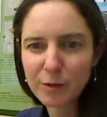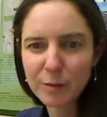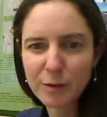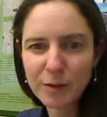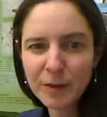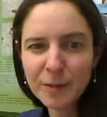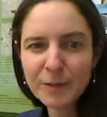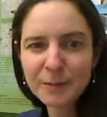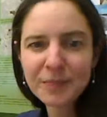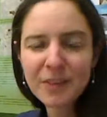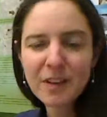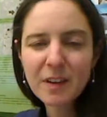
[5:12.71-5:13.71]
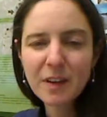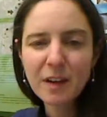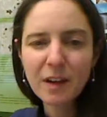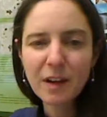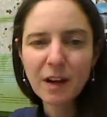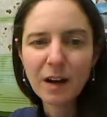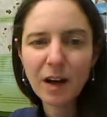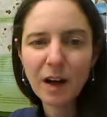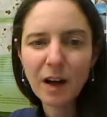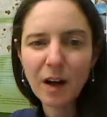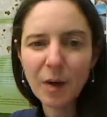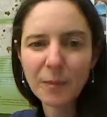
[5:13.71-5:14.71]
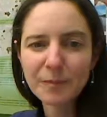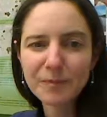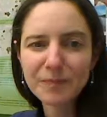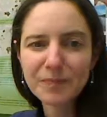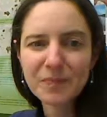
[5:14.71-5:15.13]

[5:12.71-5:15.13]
computer. And